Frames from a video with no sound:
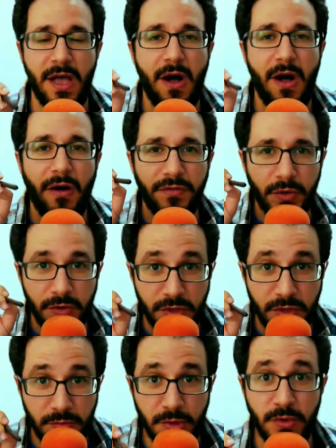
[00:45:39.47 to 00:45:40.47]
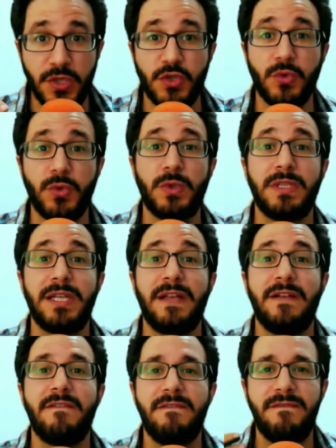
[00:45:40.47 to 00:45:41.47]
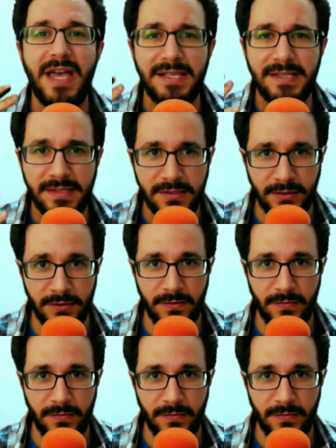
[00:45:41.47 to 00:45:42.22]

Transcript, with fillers: of your spiritual vessel,